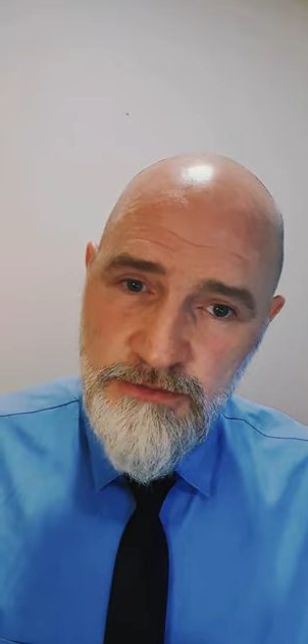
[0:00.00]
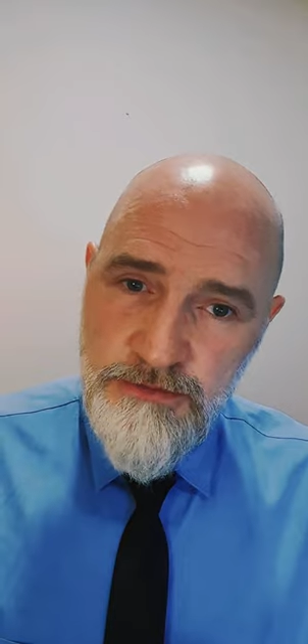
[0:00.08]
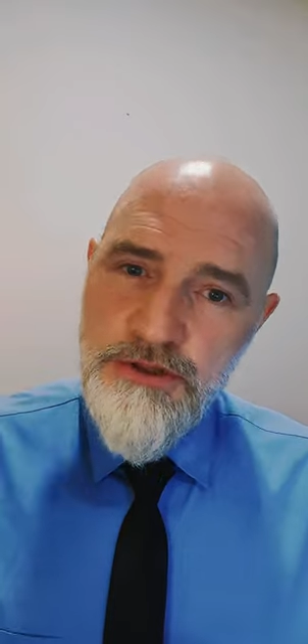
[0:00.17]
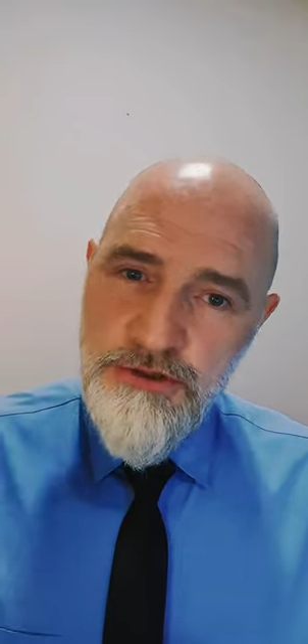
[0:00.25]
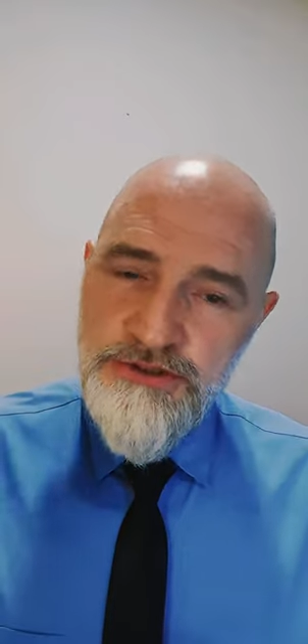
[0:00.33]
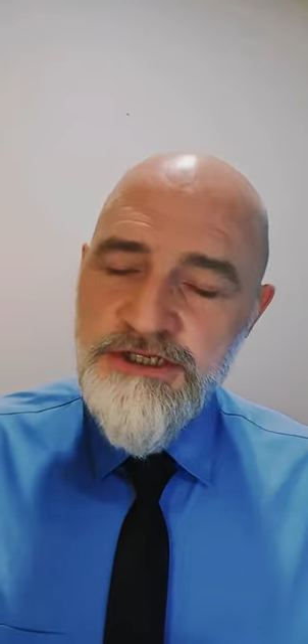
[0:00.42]

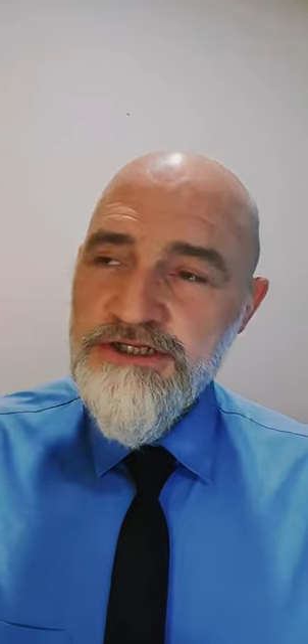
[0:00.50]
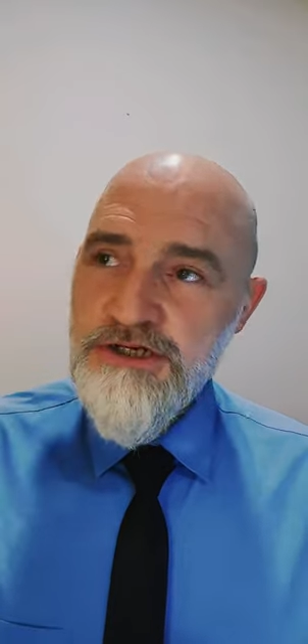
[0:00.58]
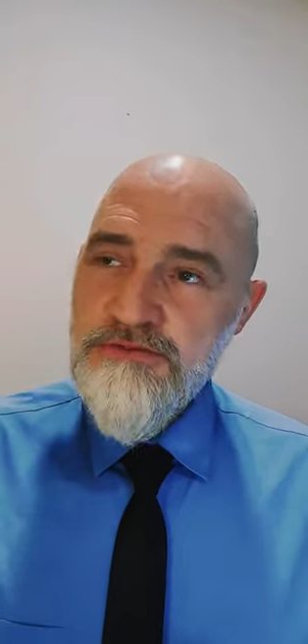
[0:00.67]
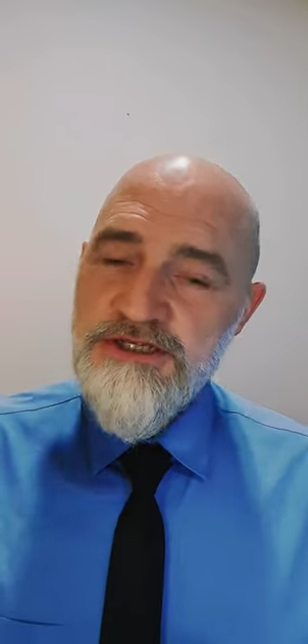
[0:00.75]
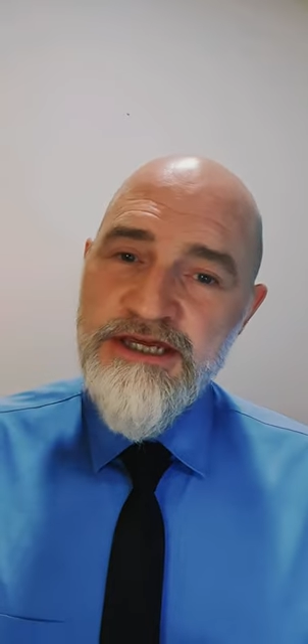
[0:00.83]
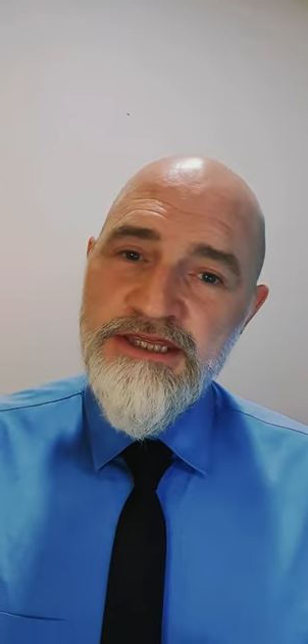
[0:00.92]
Using
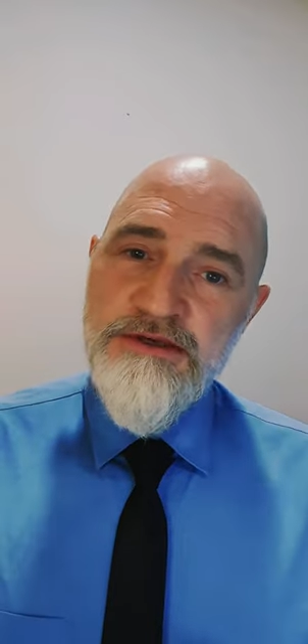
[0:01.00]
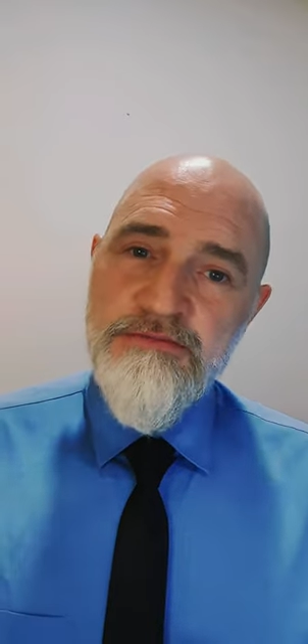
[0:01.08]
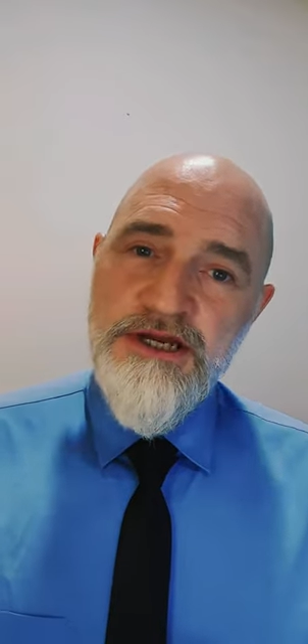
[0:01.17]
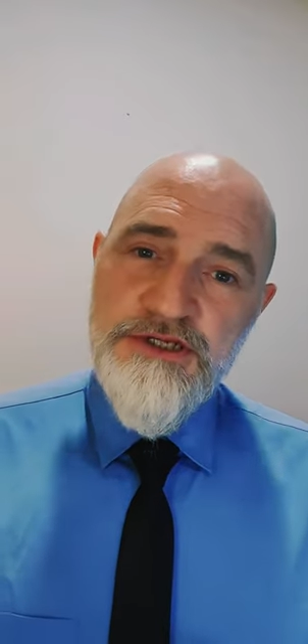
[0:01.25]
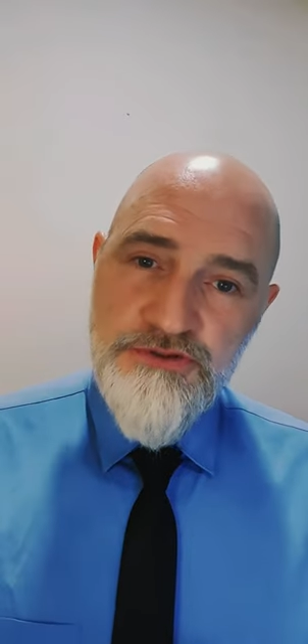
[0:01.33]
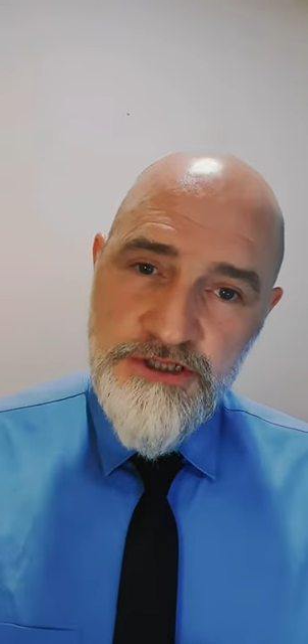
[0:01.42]
terms like the
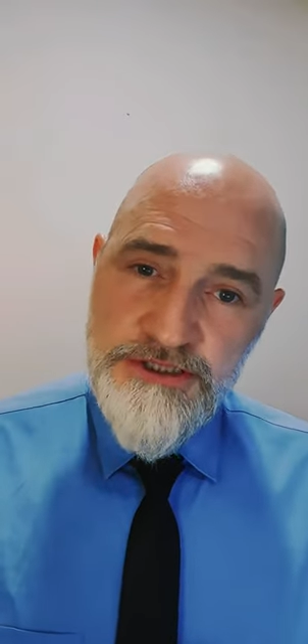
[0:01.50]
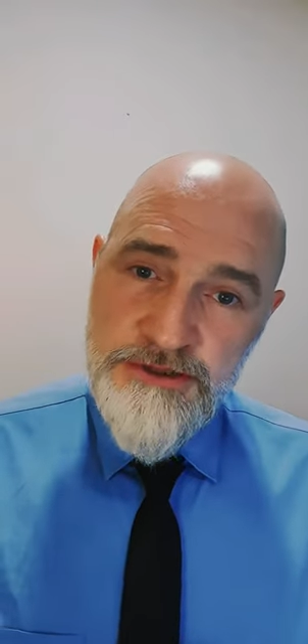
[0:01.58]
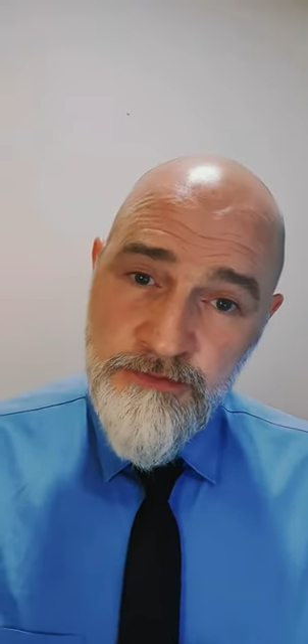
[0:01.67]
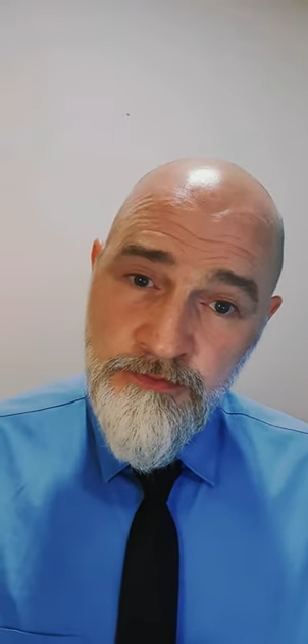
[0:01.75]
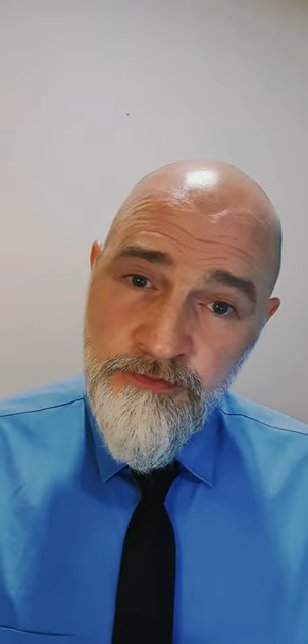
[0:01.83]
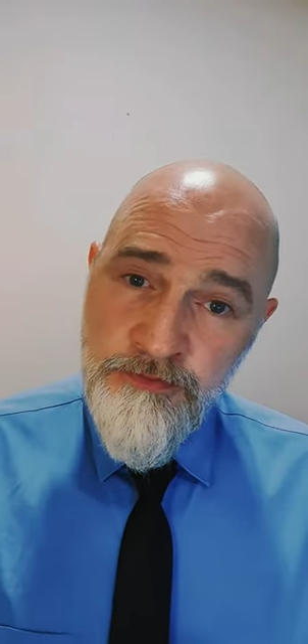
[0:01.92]
matrix
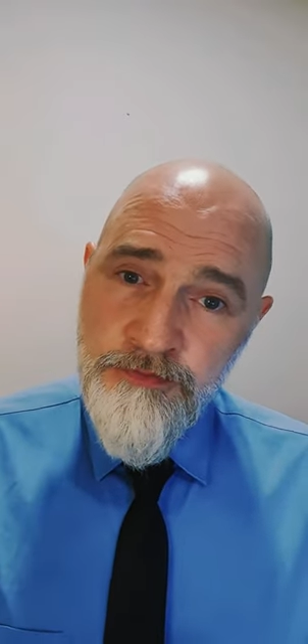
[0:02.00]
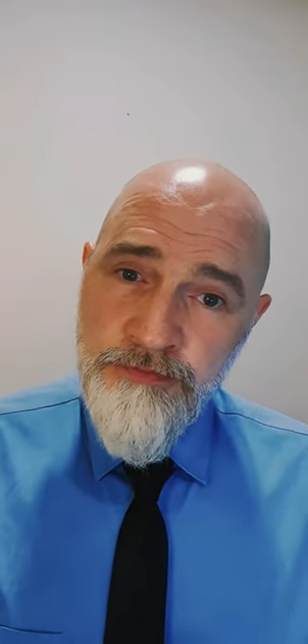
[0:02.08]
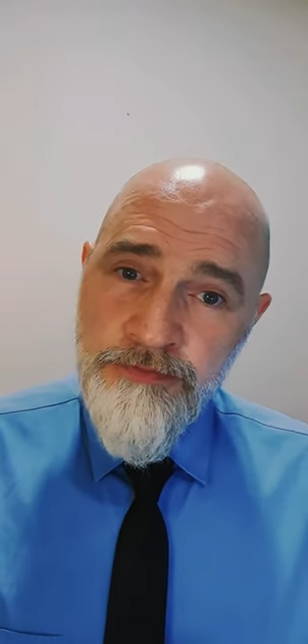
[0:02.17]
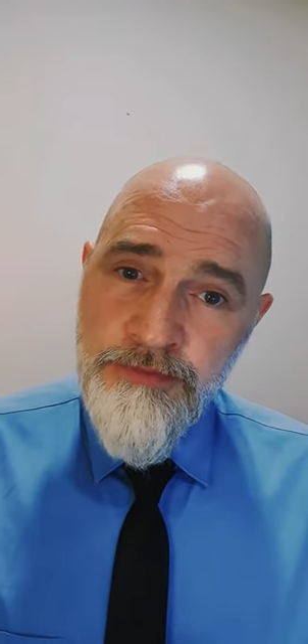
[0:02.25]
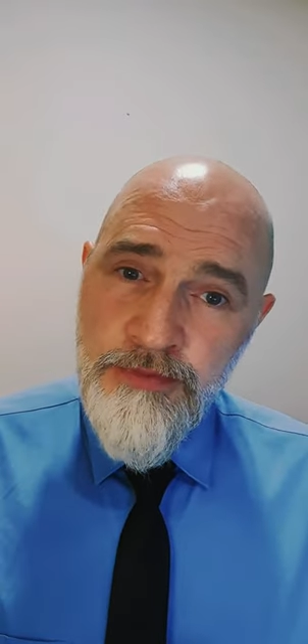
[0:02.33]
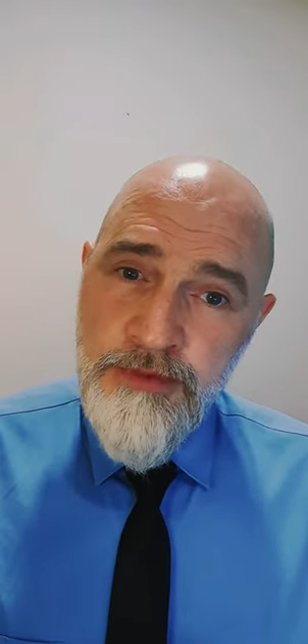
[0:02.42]

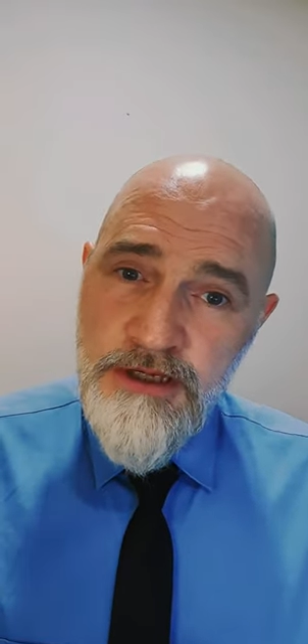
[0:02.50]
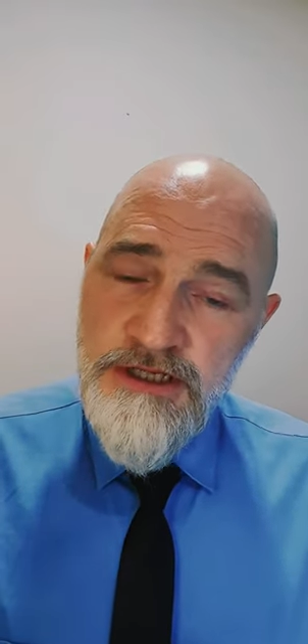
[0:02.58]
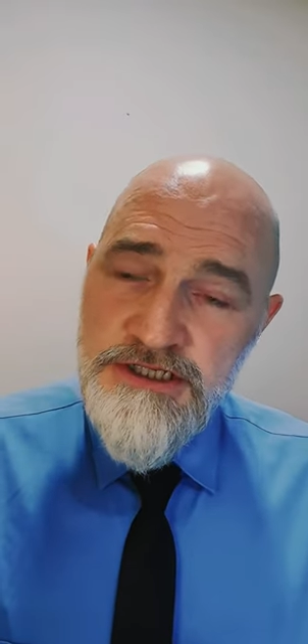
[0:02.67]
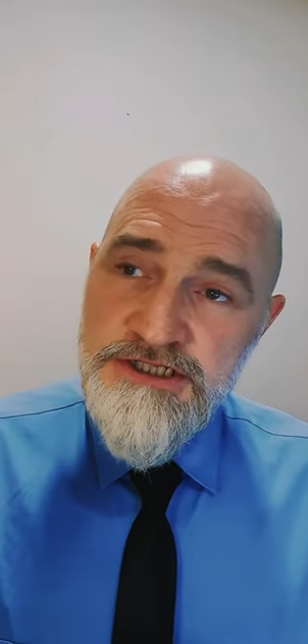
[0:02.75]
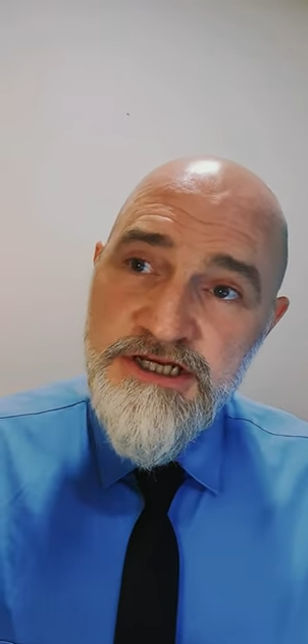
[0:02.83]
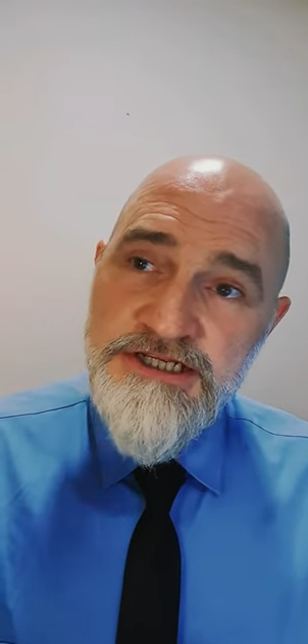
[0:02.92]

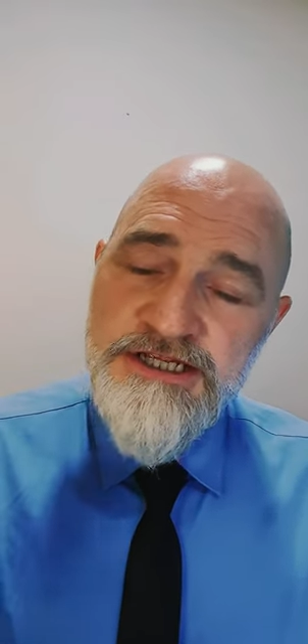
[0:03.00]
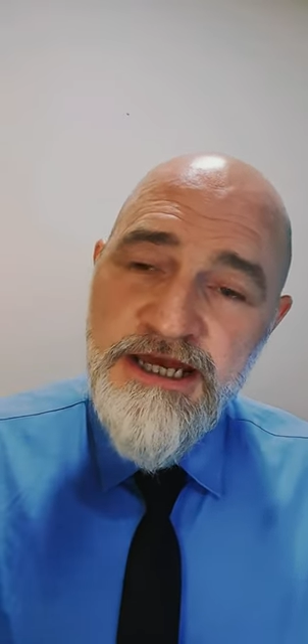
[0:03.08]
is just